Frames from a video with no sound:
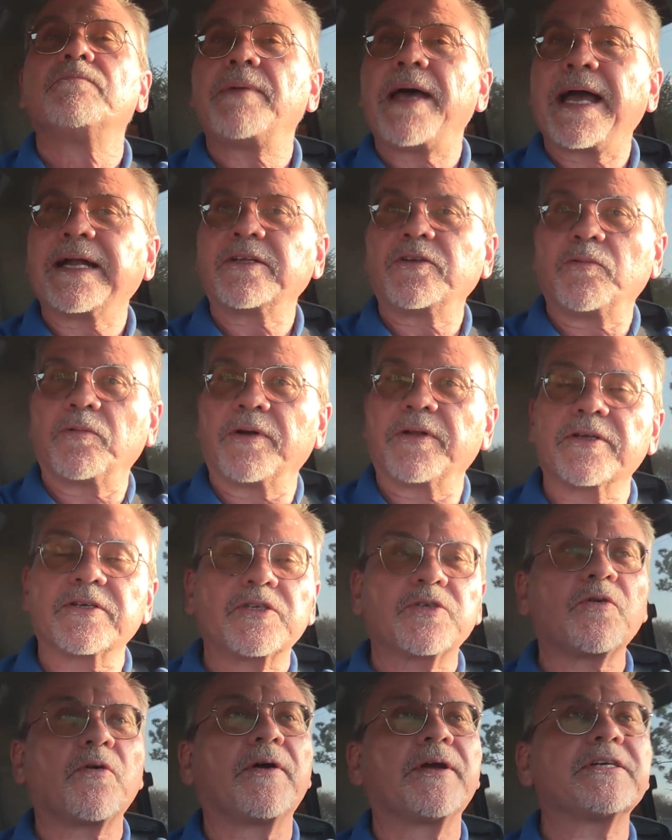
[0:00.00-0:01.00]
Back to where the
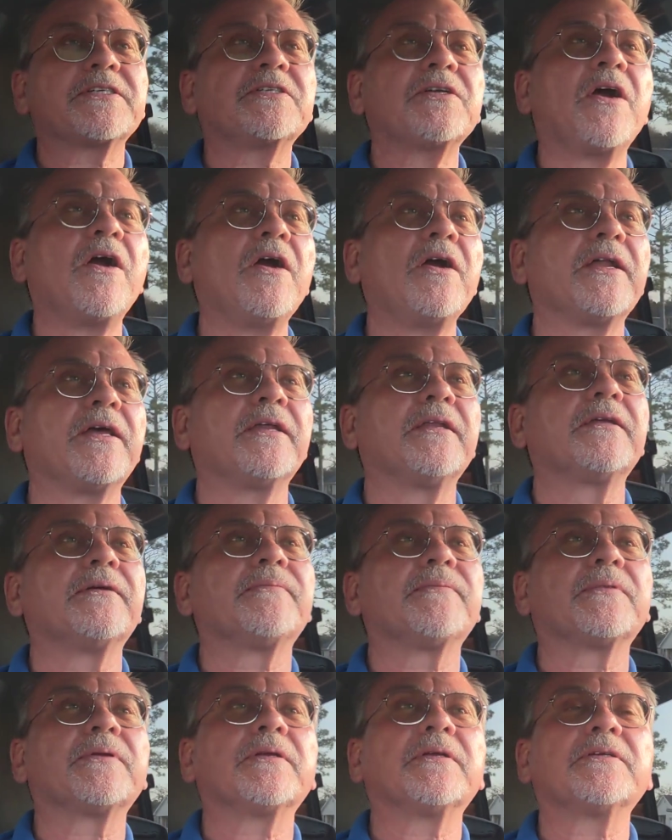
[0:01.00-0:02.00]
story started
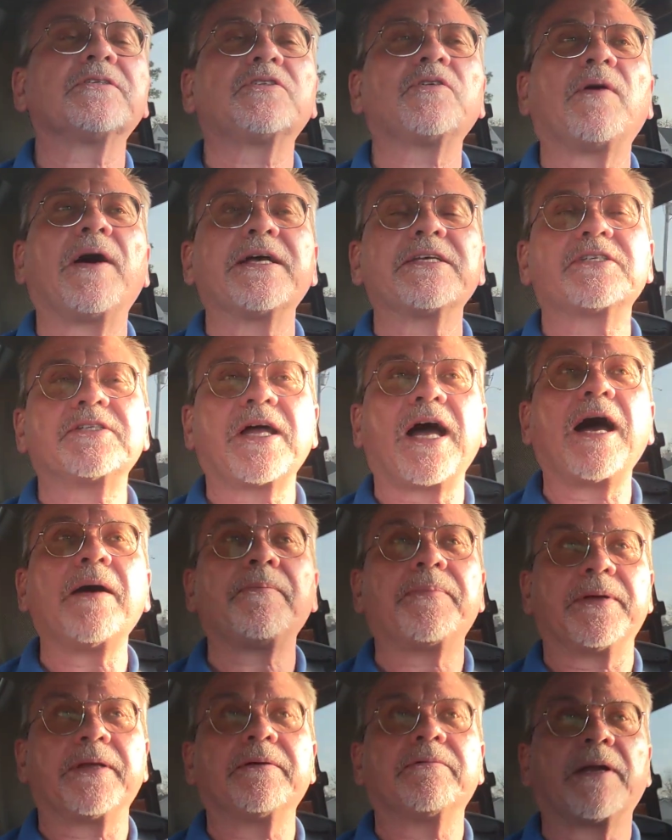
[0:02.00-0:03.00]
so I stop
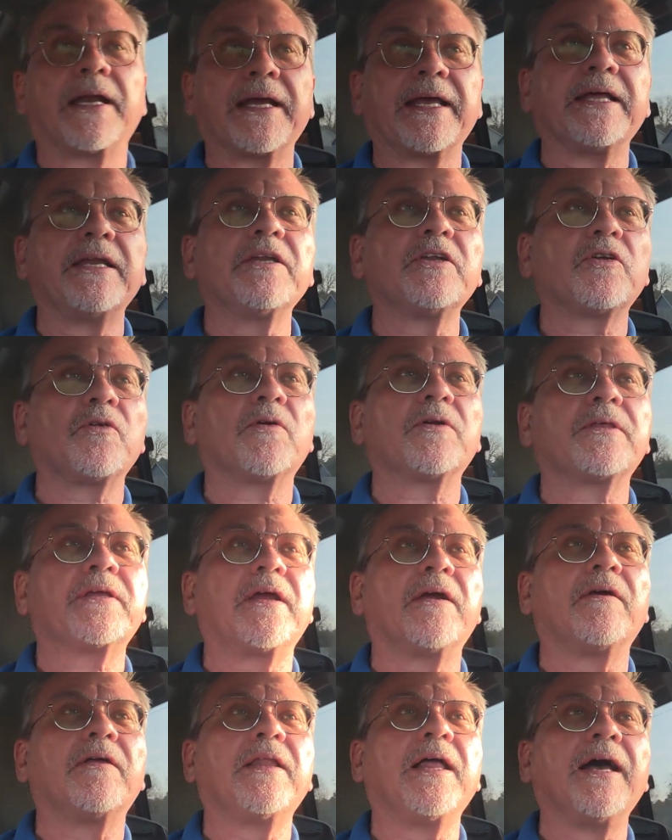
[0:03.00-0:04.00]
when I get into North
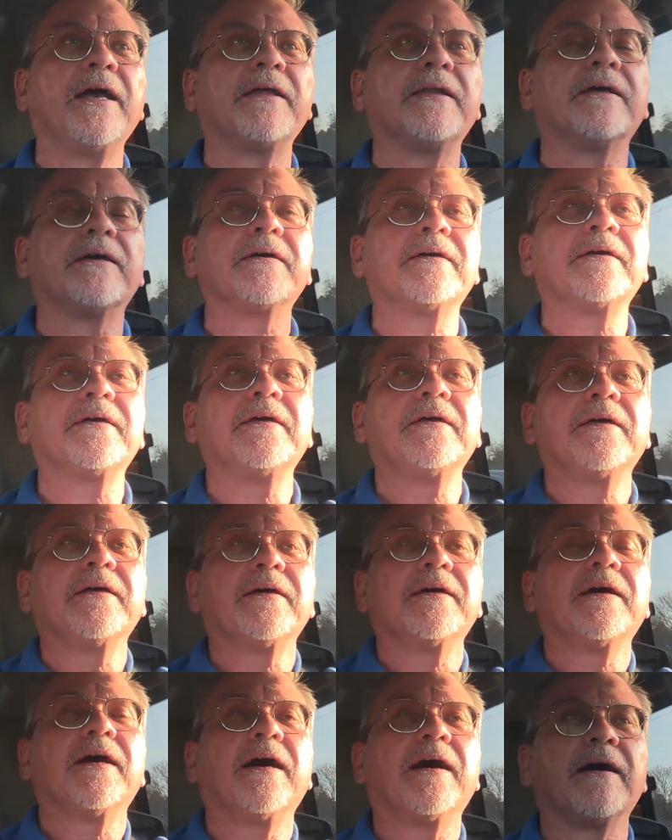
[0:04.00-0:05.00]
Carolina.
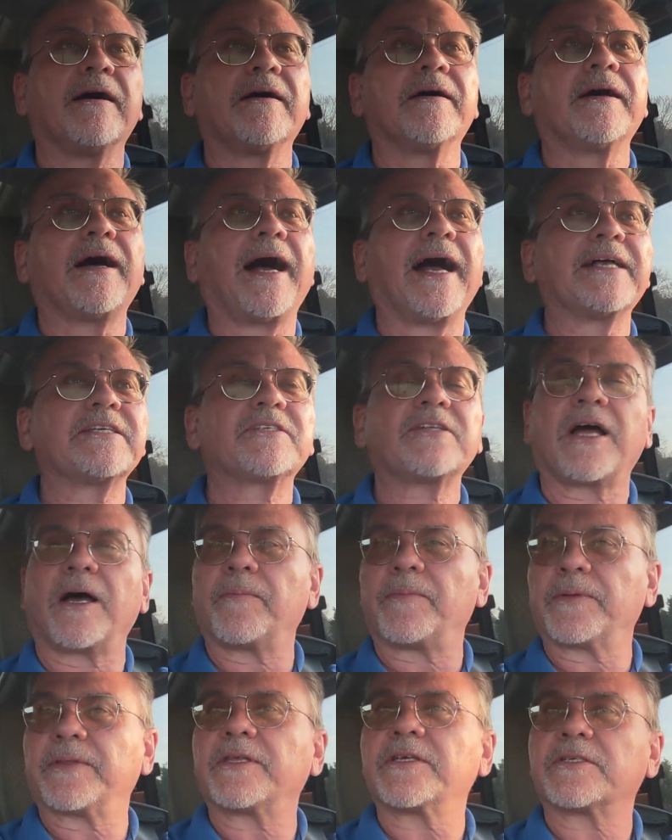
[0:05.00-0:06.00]
Uh, I
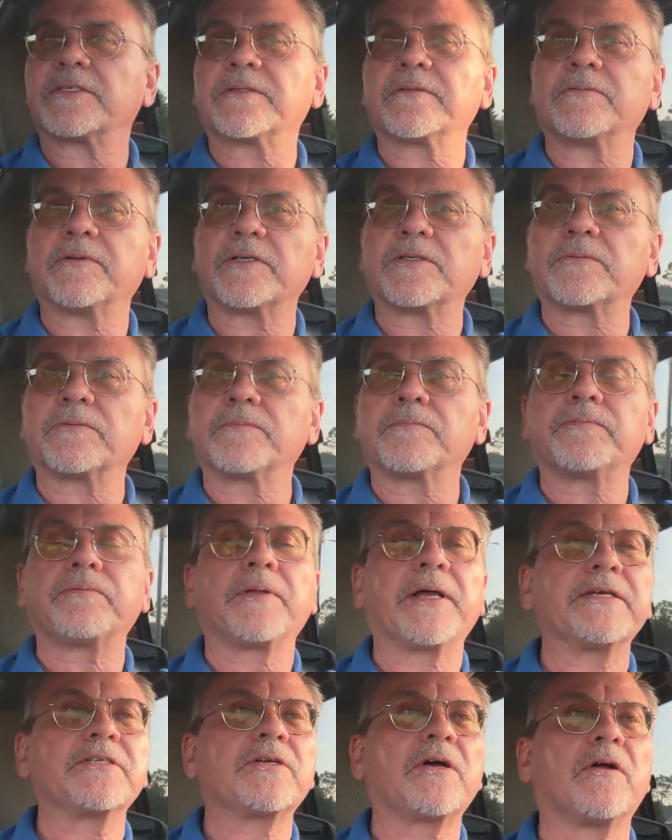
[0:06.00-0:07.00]
stop at this this
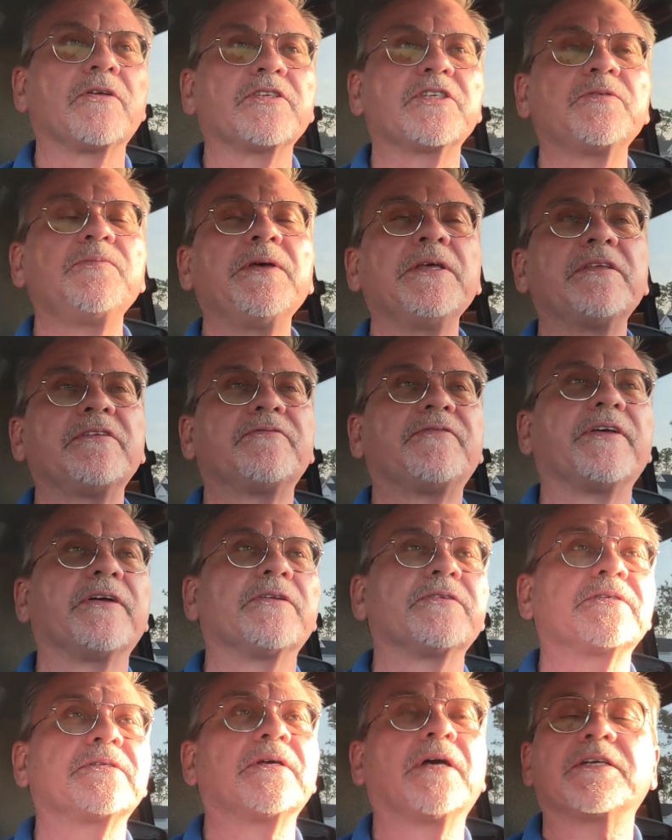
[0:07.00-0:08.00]
place called Smithfield's.